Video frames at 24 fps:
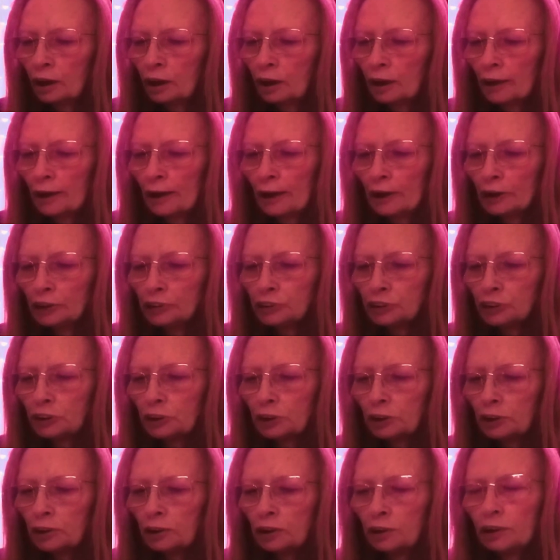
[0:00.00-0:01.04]
I
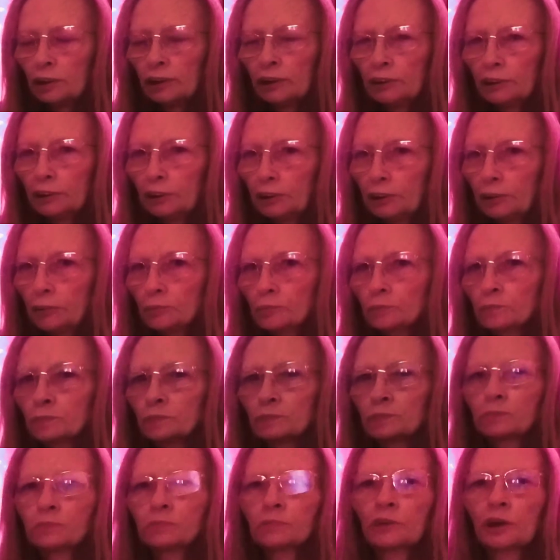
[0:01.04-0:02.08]
G N E.
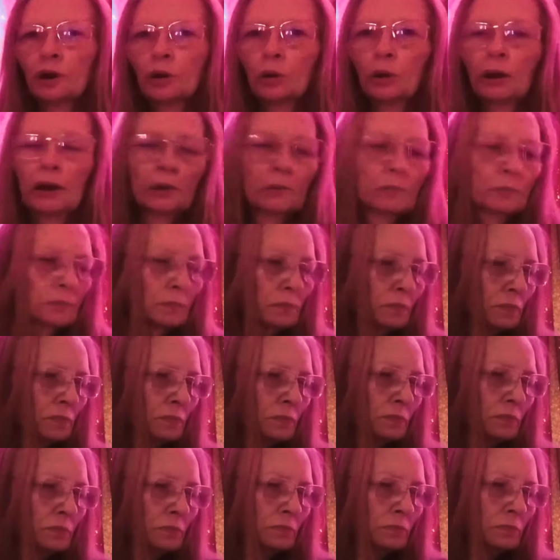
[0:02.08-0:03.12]
Okay.
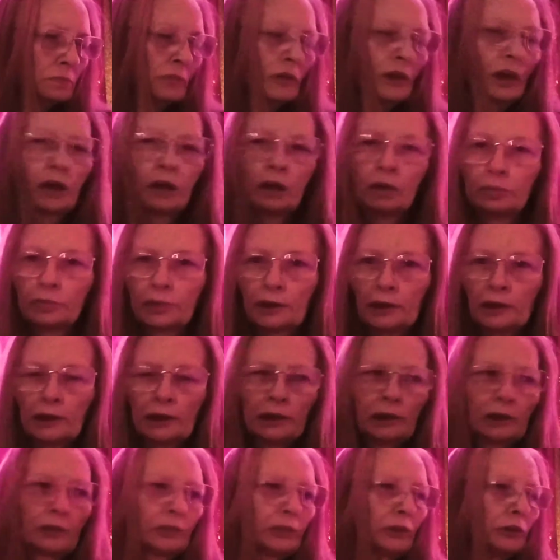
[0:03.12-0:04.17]
I think I got
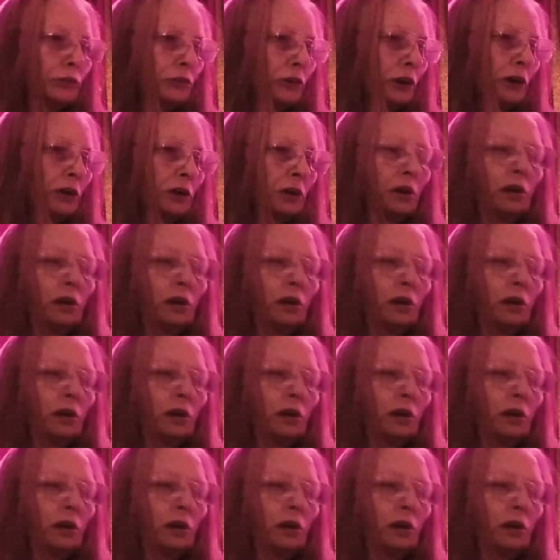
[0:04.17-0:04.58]
that right.